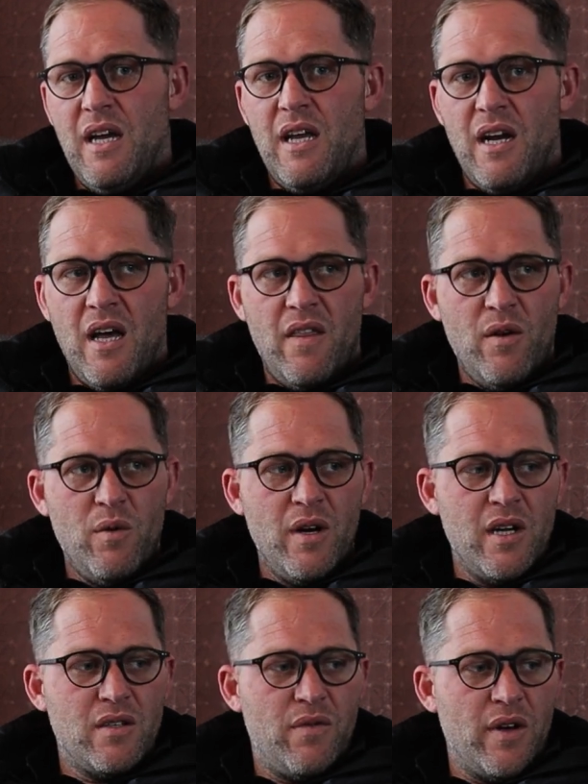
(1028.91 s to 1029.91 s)
In other
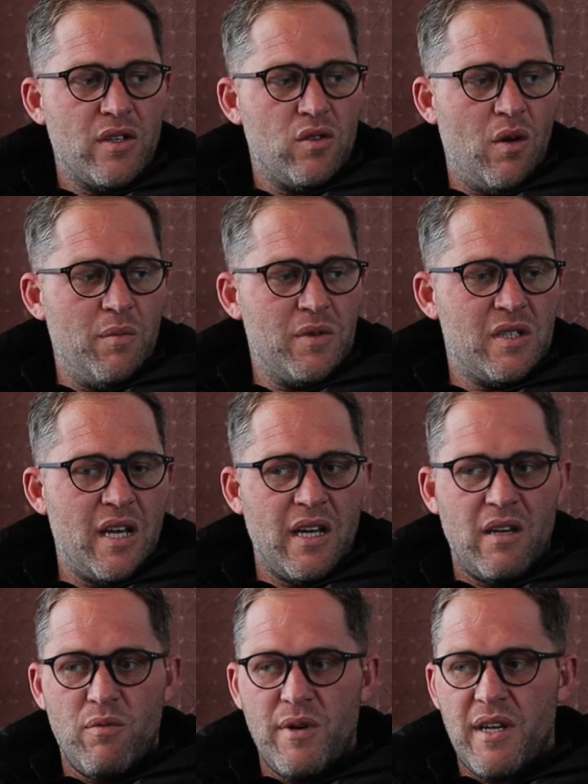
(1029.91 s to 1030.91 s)
words, for example's
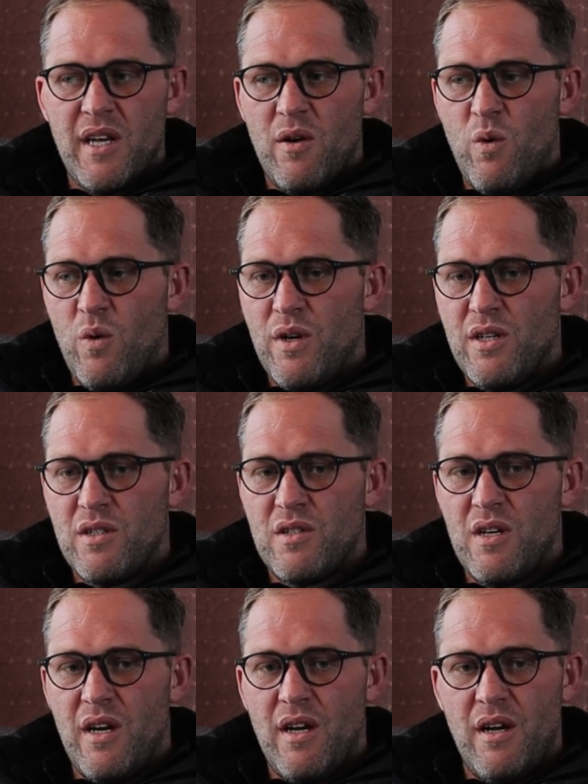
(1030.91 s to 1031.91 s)
sake, if we get
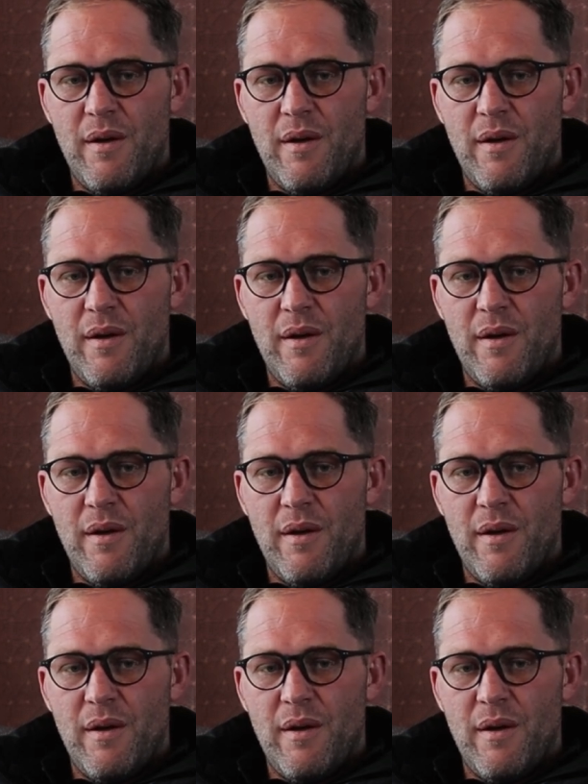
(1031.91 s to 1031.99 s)
orders,